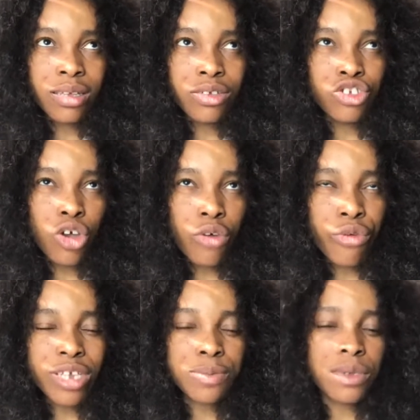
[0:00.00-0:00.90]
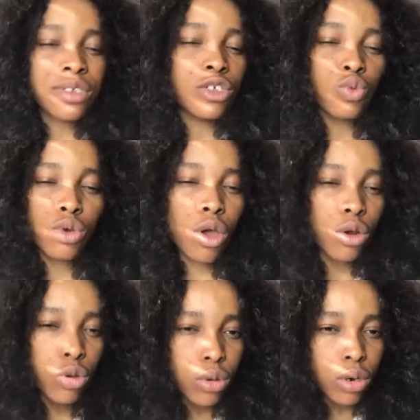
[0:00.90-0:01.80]
your responses will not
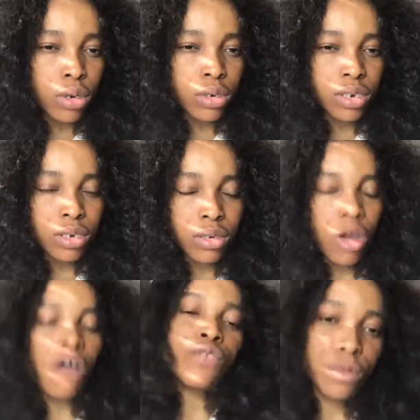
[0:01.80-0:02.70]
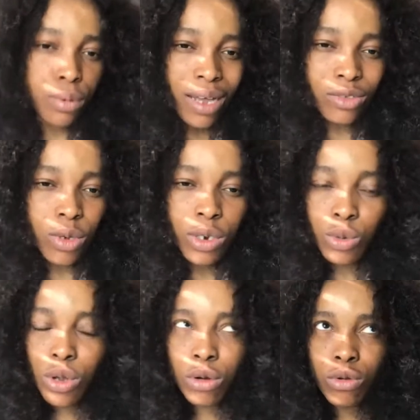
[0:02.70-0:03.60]
look comfortable as well. They will
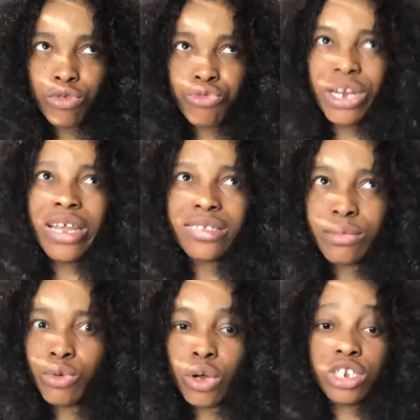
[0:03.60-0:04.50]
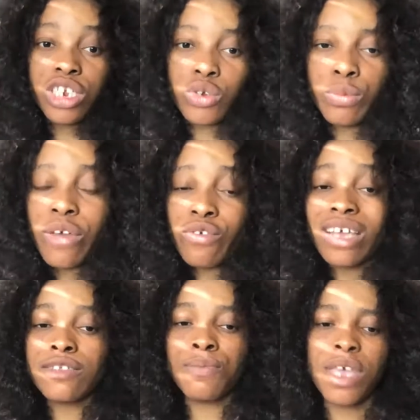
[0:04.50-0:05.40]
not look relatable or genuine. But if you are
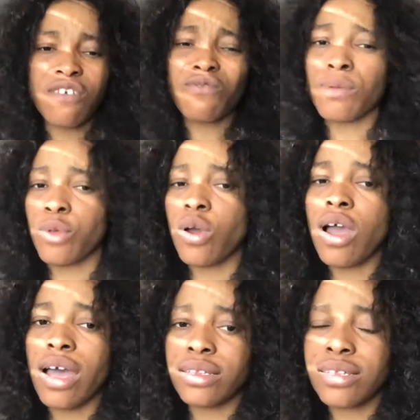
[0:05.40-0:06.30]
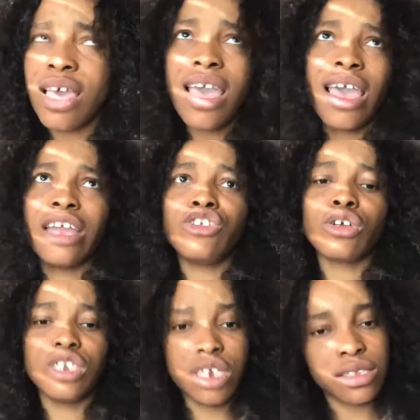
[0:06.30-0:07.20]
speaking from your heart and you're
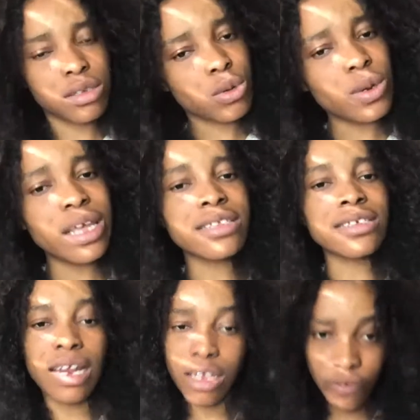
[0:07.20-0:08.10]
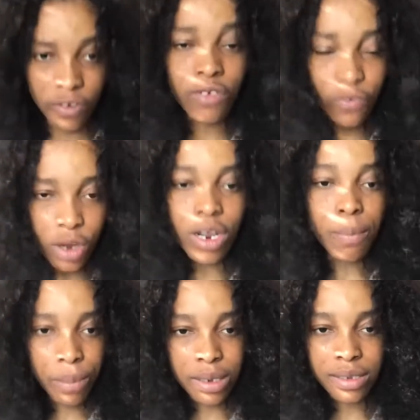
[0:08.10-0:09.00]
gesticulating, and if you're
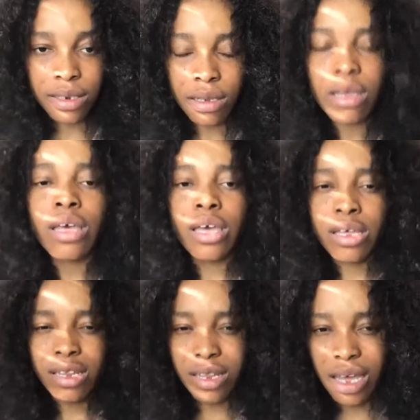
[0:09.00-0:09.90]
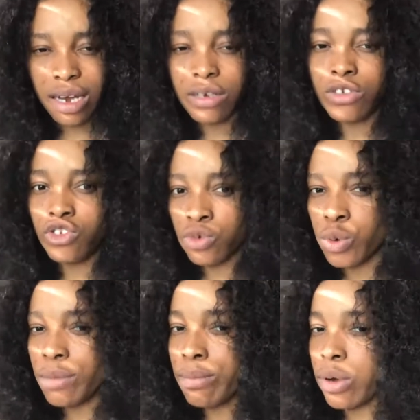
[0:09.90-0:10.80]
that person, then do
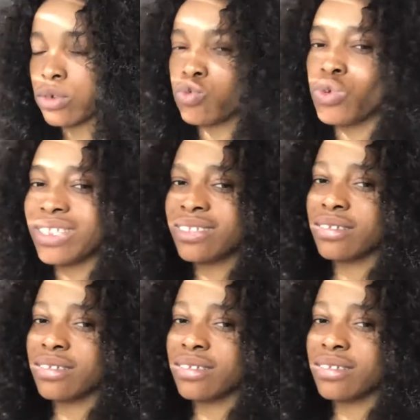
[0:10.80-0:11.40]
it, but with